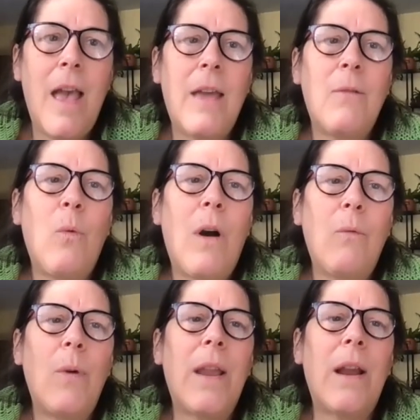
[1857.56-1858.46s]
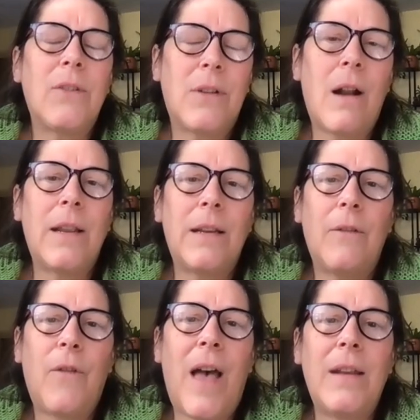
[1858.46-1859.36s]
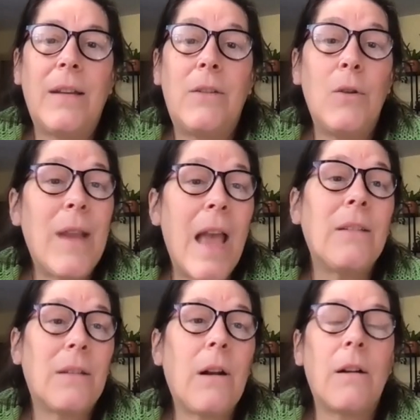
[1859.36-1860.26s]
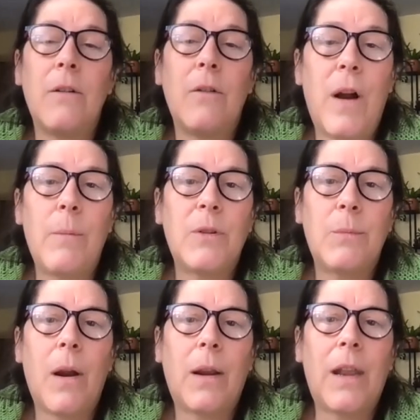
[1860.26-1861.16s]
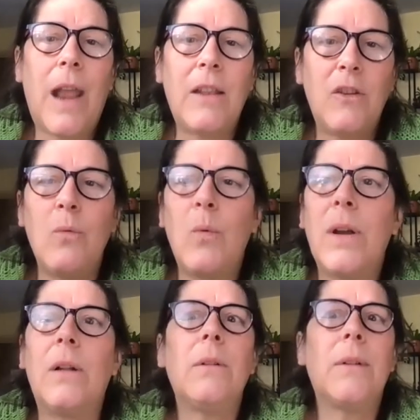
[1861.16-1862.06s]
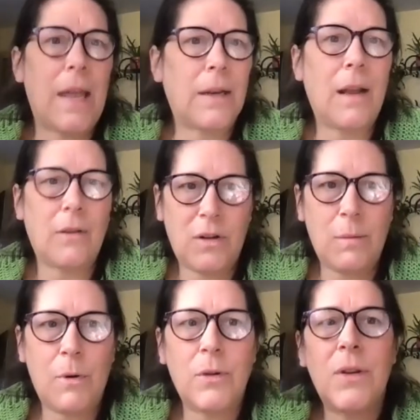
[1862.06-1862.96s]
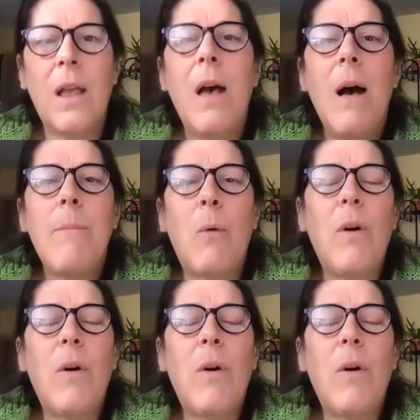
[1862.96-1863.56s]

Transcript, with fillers: And what we are starting to find is you can start a new farmer's market and you will get customers, but